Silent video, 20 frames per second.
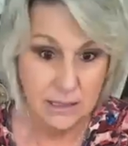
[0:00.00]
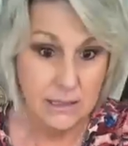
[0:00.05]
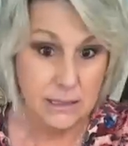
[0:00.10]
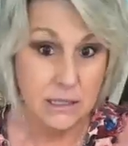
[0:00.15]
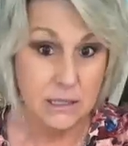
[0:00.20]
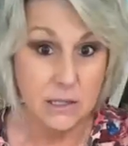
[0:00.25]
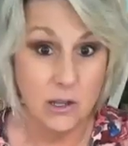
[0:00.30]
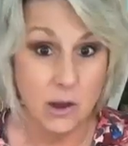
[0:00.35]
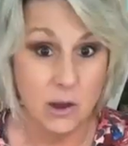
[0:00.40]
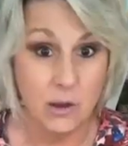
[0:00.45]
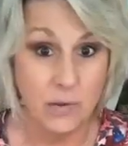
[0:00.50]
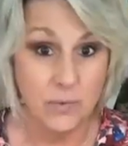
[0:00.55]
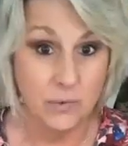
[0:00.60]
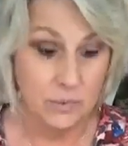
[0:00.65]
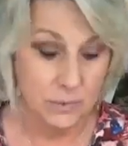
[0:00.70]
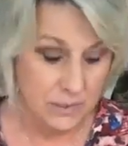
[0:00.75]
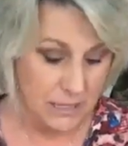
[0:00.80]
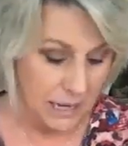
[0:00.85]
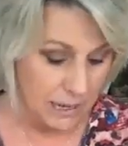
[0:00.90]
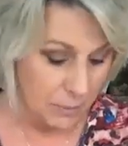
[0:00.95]
This is all
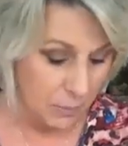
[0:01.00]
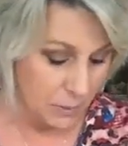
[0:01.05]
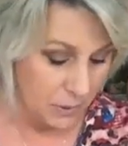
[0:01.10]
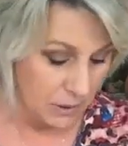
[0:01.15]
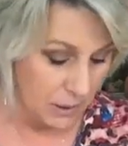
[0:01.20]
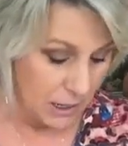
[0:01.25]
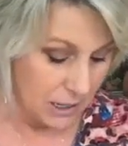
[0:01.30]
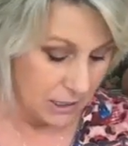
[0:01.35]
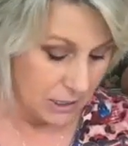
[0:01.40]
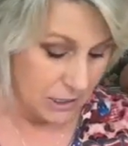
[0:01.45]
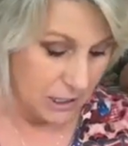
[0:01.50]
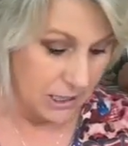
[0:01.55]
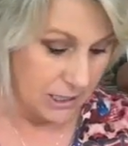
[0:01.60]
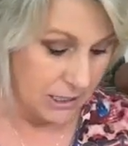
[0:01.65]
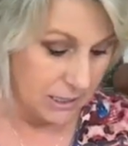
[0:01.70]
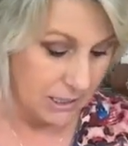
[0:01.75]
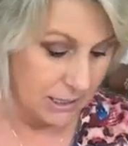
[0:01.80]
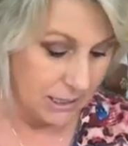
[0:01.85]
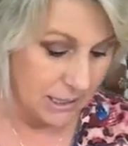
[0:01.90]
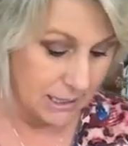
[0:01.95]
from
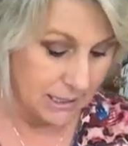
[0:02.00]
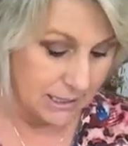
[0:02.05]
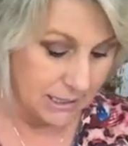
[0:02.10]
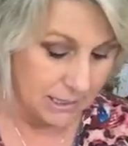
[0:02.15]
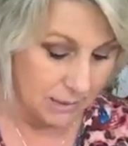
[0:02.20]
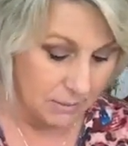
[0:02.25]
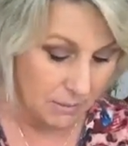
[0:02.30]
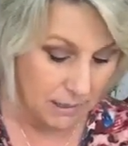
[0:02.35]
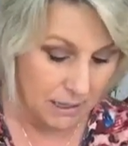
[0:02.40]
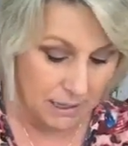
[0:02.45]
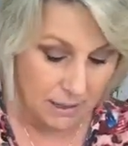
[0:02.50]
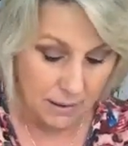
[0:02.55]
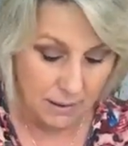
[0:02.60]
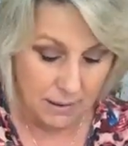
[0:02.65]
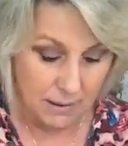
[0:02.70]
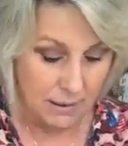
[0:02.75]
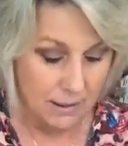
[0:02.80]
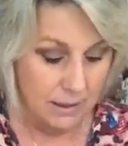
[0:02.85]
Taperlogy that they sent me.